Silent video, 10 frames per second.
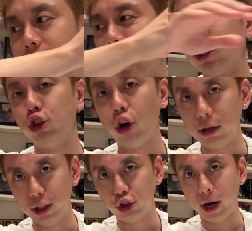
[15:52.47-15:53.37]
that's not
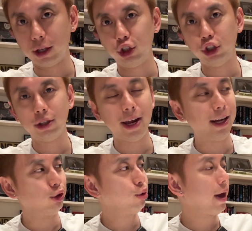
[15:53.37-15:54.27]
in Dragon Shield, and I
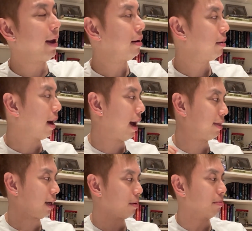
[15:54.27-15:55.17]
do that, I
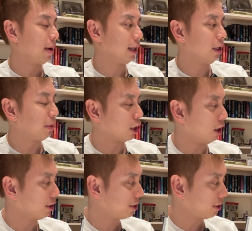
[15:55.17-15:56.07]
think, mainly
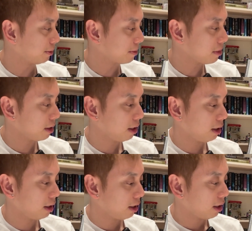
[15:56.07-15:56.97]
because
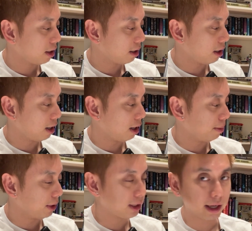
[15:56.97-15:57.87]

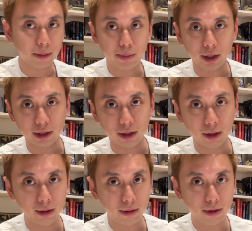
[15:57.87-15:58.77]
it's like a
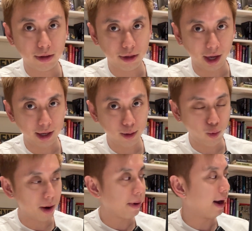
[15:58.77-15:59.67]
personal thing
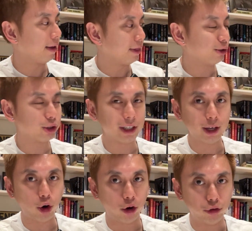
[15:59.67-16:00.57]
whereby this is the
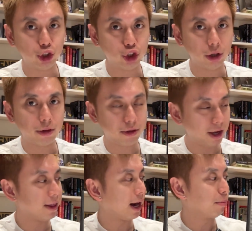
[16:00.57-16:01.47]
original
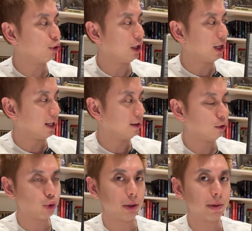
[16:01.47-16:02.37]
thing that I put it in
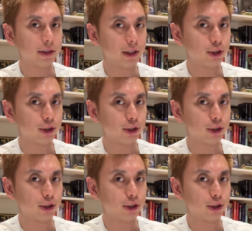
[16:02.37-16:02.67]
20 plus years